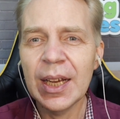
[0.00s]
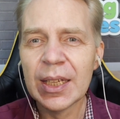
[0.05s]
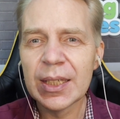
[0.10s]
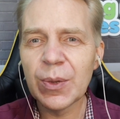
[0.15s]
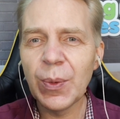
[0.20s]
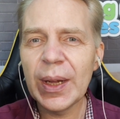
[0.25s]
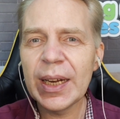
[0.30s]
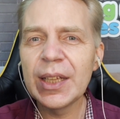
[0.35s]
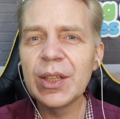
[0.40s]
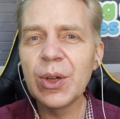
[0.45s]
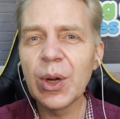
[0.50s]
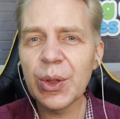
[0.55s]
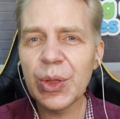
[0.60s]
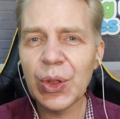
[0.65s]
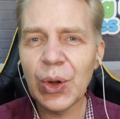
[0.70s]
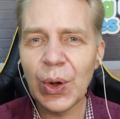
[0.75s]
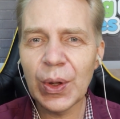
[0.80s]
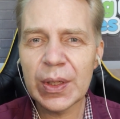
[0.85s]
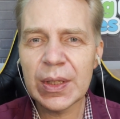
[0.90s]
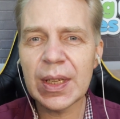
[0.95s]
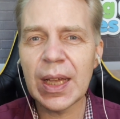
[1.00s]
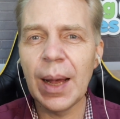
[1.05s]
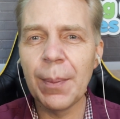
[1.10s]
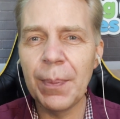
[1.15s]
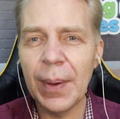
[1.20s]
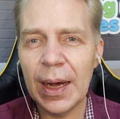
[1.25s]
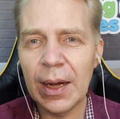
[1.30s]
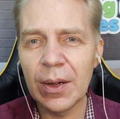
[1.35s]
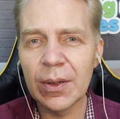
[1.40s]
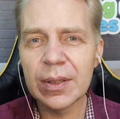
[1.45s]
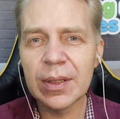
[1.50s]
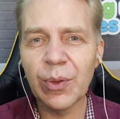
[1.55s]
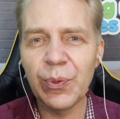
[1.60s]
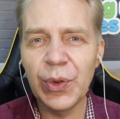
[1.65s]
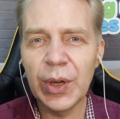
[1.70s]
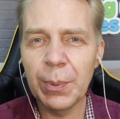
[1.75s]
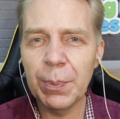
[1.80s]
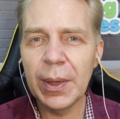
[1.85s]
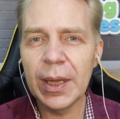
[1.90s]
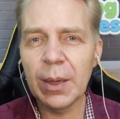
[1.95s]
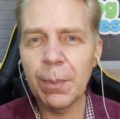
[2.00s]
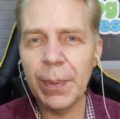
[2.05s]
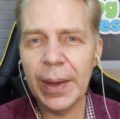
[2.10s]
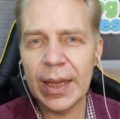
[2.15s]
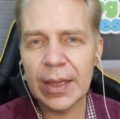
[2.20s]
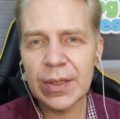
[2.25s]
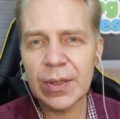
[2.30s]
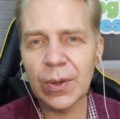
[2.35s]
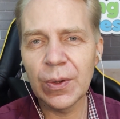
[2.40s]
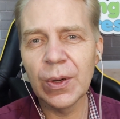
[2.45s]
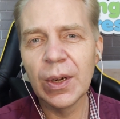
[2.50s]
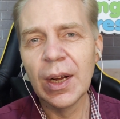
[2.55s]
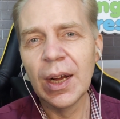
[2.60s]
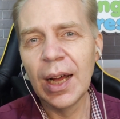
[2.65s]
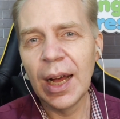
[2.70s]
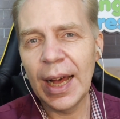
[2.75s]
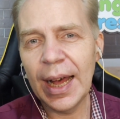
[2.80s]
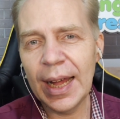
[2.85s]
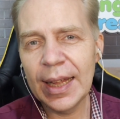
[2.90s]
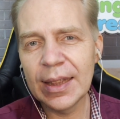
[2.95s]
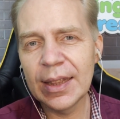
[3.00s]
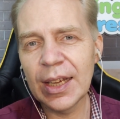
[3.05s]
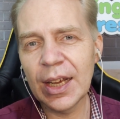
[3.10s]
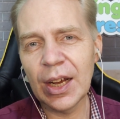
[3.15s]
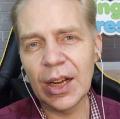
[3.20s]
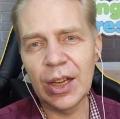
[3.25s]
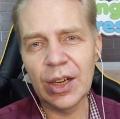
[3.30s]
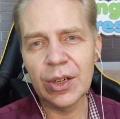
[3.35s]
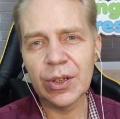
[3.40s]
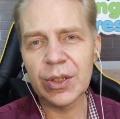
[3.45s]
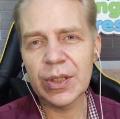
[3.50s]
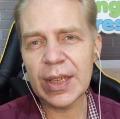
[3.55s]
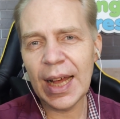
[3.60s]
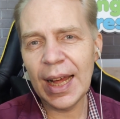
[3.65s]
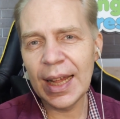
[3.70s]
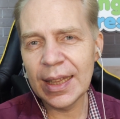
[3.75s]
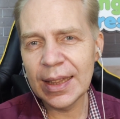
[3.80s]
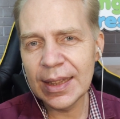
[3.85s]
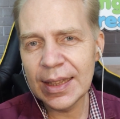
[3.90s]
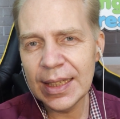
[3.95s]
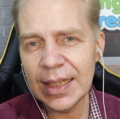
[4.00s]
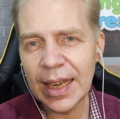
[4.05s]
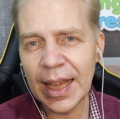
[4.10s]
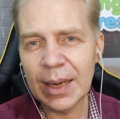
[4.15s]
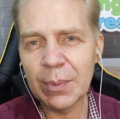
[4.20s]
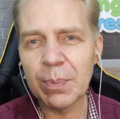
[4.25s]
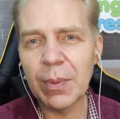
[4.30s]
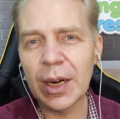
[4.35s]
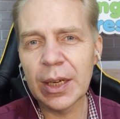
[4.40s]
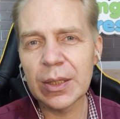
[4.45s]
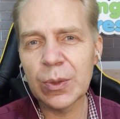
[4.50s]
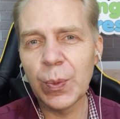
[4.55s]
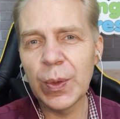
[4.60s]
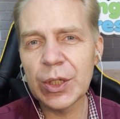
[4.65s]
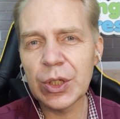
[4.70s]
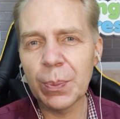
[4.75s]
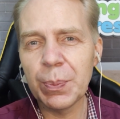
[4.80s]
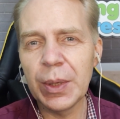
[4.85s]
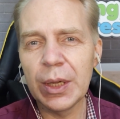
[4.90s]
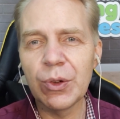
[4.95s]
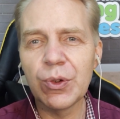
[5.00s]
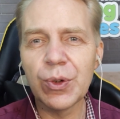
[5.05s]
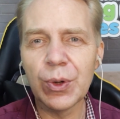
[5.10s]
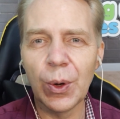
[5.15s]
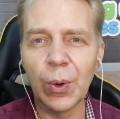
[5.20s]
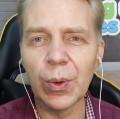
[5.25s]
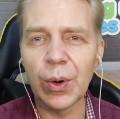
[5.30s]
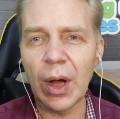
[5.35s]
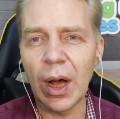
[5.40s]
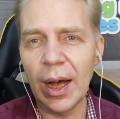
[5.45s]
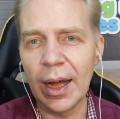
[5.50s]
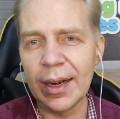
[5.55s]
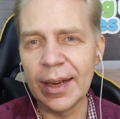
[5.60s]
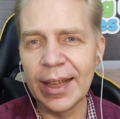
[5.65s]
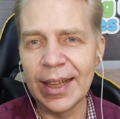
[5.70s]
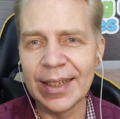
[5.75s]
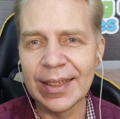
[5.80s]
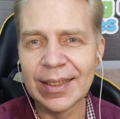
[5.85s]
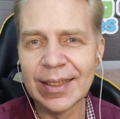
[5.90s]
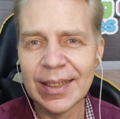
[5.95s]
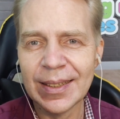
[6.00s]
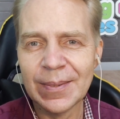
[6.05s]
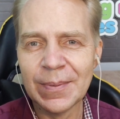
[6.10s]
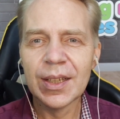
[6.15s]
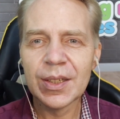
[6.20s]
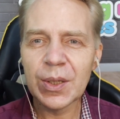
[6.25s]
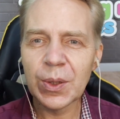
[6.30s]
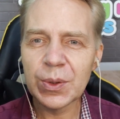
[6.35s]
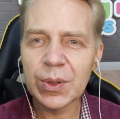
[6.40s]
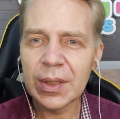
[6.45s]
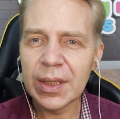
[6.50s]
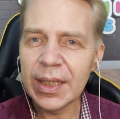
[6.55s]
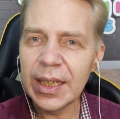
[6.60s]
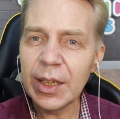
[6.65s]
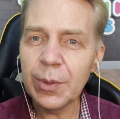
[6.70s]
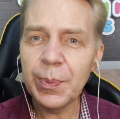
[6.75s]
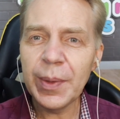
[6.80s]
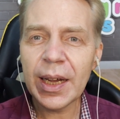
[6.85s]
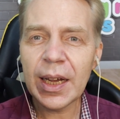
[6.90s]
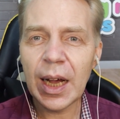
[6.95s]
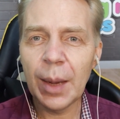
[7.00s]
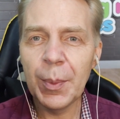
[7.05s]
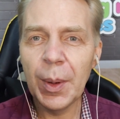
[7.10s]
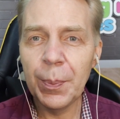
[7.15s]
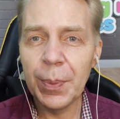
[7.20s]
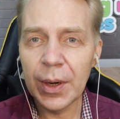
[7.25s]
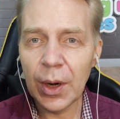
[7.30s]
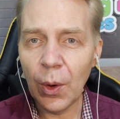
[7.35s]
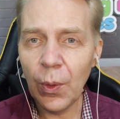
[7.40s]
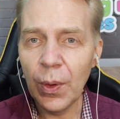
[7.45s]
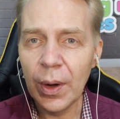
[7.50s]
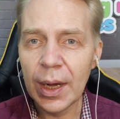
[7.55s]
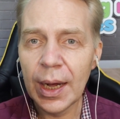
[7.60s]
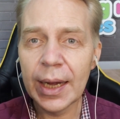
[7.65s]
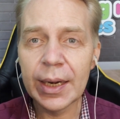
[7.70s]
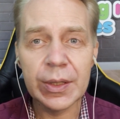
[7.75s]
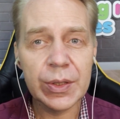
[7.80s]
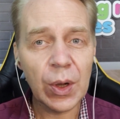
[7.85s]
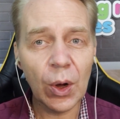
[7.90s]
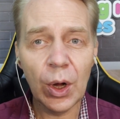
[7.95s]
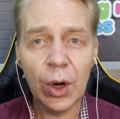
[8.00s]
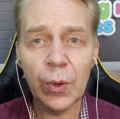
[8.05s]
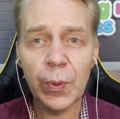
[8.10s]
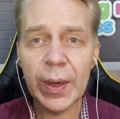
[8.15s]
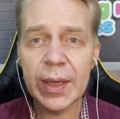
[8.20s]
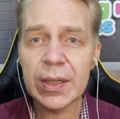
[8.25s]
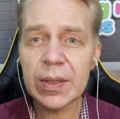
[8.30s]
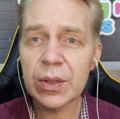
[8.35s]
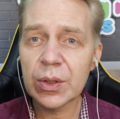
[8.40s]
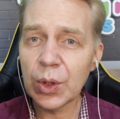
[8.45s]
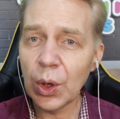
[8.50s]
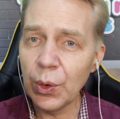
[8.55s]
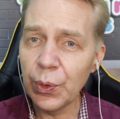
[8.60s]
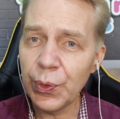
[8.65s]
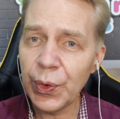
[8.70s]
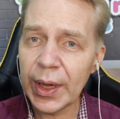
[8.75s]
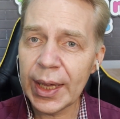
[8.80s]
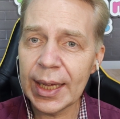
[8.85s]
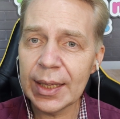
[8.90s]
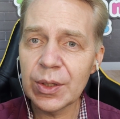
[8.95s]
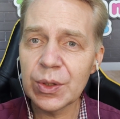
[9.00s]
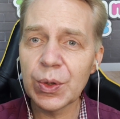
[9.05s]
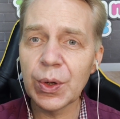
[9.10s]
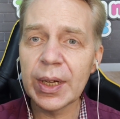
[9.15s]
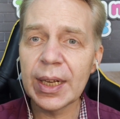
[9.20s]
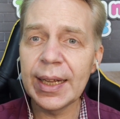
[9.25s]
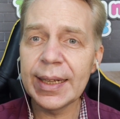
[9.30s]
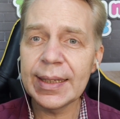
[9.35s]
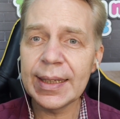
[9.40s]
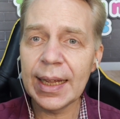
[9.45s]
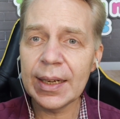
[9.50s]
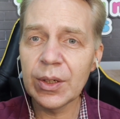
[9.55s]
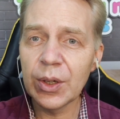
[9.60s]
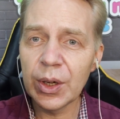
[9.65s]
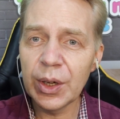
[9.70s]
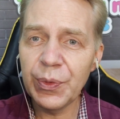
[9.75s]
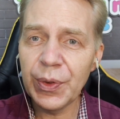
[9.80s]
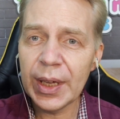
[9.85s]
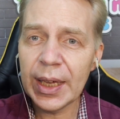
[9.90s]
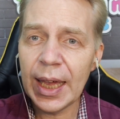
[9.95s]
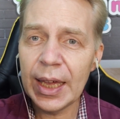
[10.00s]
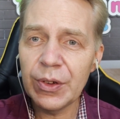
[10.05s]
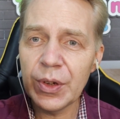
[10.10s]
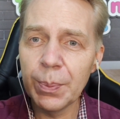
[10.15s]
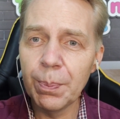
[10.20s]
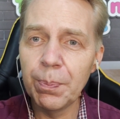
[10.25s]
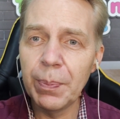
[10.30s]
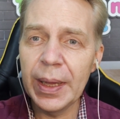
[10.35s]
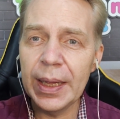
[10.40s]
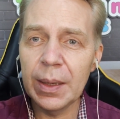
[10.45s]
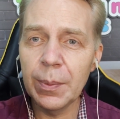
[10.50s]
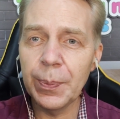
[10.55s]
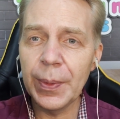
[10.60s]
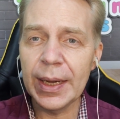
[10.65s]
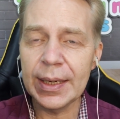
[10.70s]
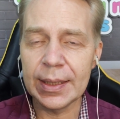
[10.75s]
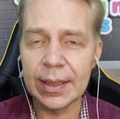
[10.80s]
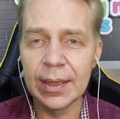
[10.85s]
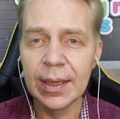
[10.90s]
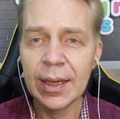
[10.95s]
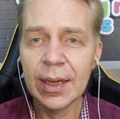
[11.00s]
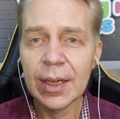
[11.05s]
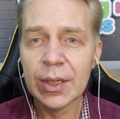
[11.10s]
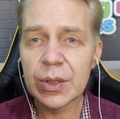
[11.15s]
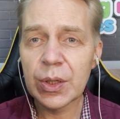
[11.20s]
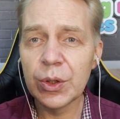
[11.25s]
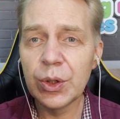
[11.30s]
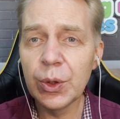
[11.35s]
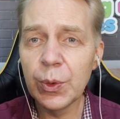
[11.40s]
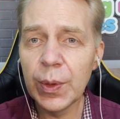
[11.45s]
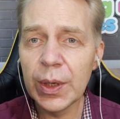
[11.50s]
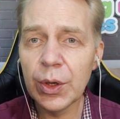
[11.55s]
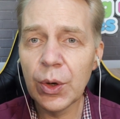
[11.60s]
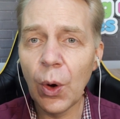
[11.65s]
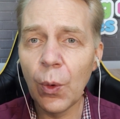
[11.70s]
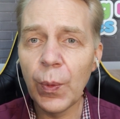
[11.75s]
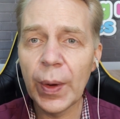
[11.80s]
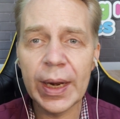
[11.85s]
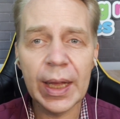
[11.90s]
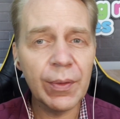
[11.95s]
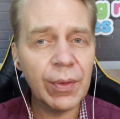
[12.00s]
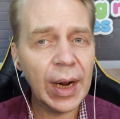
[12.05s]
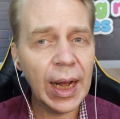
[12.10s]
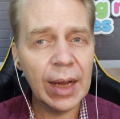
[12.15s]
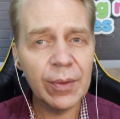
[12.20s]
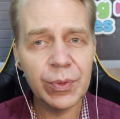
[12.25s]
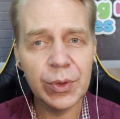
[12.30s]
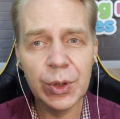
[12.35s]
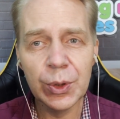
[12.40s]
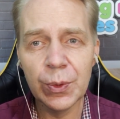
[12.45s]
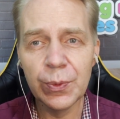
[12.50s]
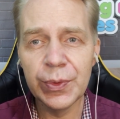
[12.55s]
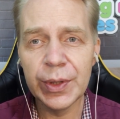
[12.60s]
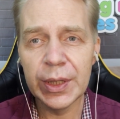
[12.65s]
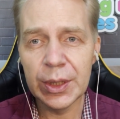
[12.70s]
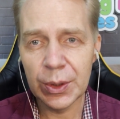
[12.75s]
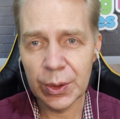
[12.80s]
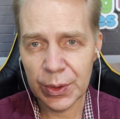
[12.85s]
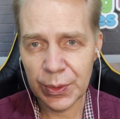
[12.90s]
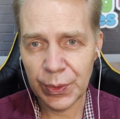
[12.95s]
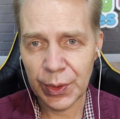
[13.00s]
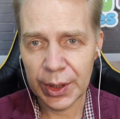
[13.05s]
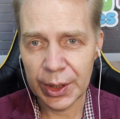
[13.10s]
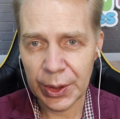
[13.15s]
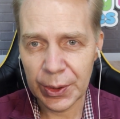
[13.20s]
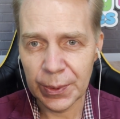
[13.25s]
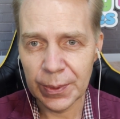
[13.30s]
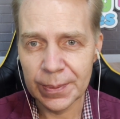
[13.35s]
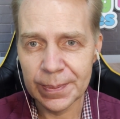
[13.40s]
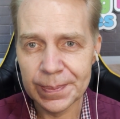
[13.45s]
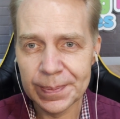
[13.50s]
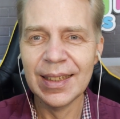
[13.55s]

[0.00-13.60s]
So what are your thoughts about the Filipino peso and the colors and the landmarks which are being shown on it? So leave me a comment below, and as always, don't forget to click that notification bell button so you will know whenever I have new videos for you.